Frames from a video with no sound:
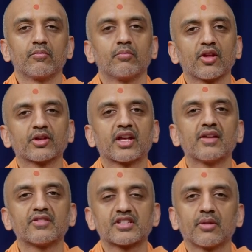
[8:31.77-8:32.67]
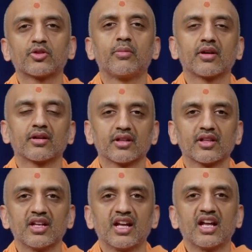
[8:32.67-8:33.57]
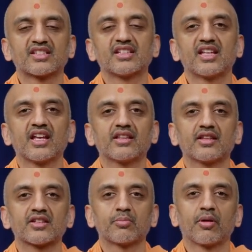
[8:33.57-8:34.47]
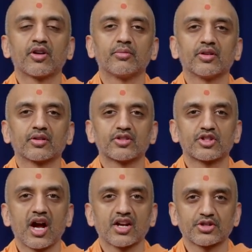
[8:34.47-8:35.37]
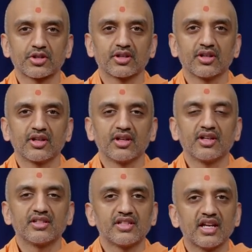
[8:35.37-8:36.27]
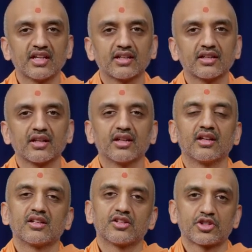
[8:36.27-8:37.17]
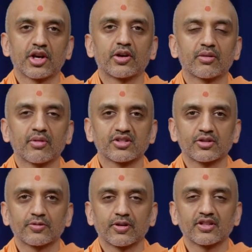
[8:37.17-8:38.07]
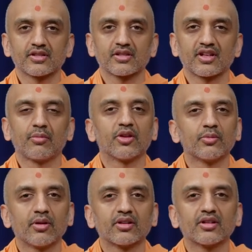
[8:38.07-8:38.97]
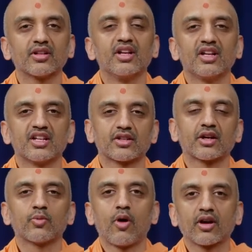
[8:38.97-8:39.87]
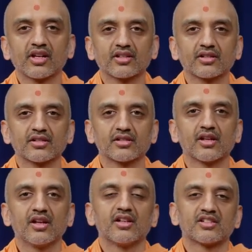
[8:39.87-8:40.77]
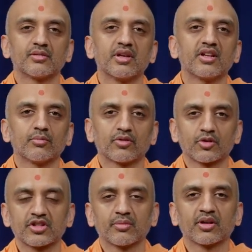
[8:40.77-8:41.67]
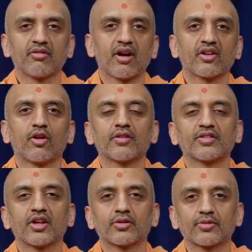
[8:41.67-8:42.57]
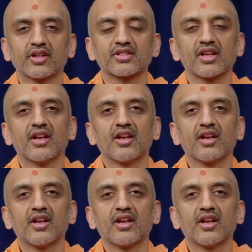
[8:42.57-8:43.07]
Mother gave it to Madhumangal and said, Take this buttermilk, chash. Take it Share it amongst your friends. Now, Madhu he started walking to meet Krishna Bhagwan and all of the other friends,